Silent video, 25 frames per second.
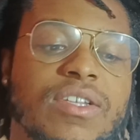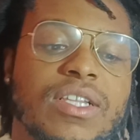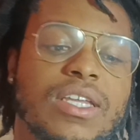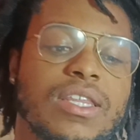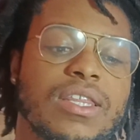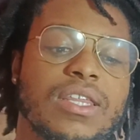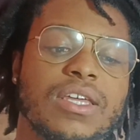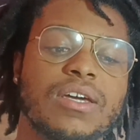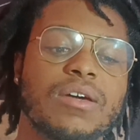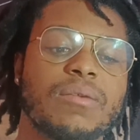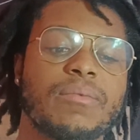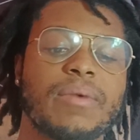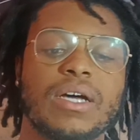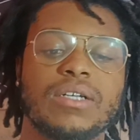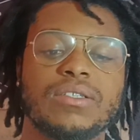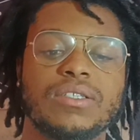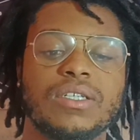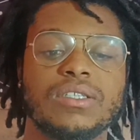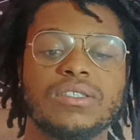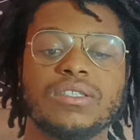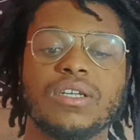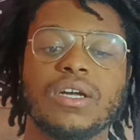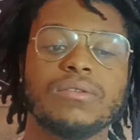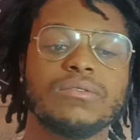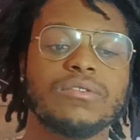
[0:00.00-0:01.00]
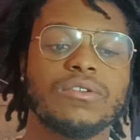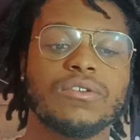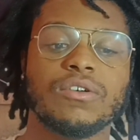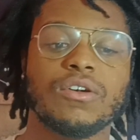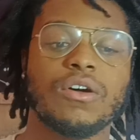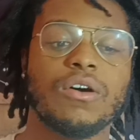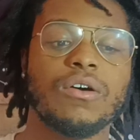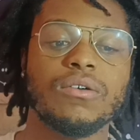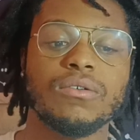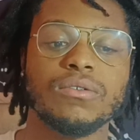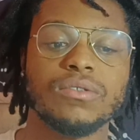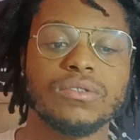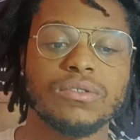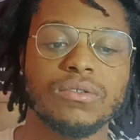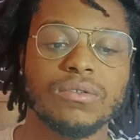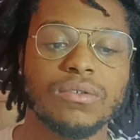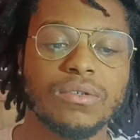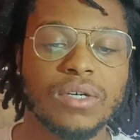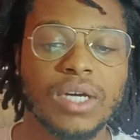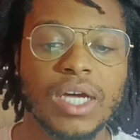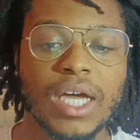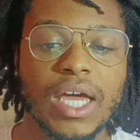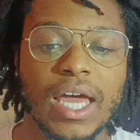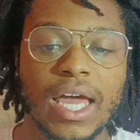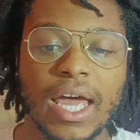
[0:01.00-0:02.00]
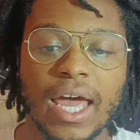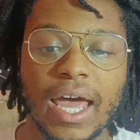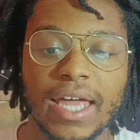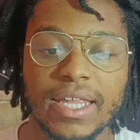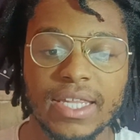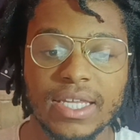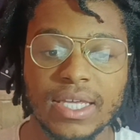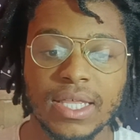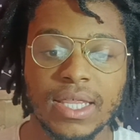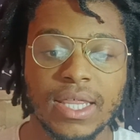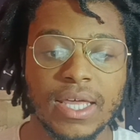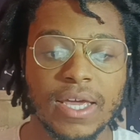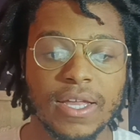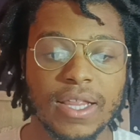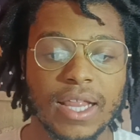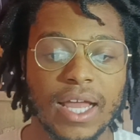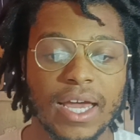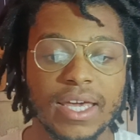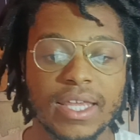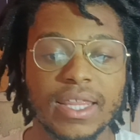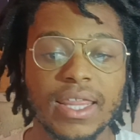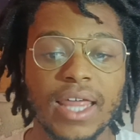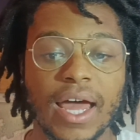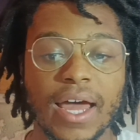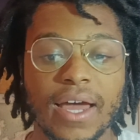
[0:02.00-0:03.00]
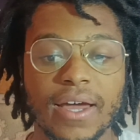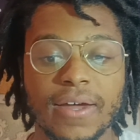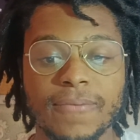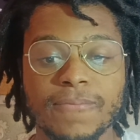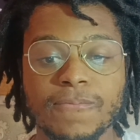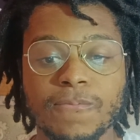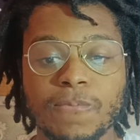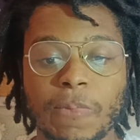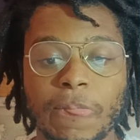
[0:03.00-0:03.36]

really think about it in terms of goals or anything like that.